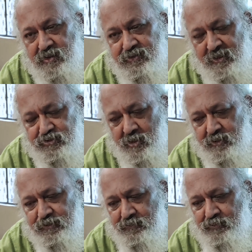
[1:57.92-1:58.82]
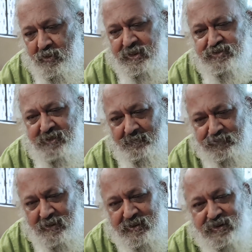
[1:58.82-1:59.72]
does not. For
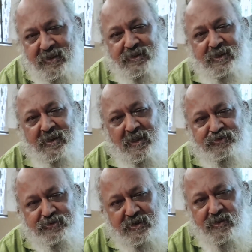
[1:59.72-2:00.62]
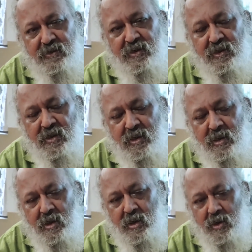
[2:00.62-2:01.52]
example, in agriculture,
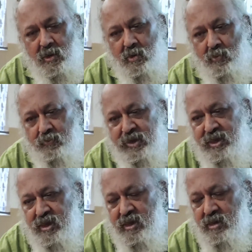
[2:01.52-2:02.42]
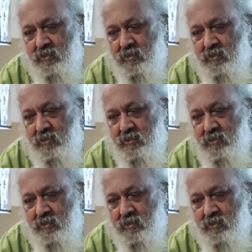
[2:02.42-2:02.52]
we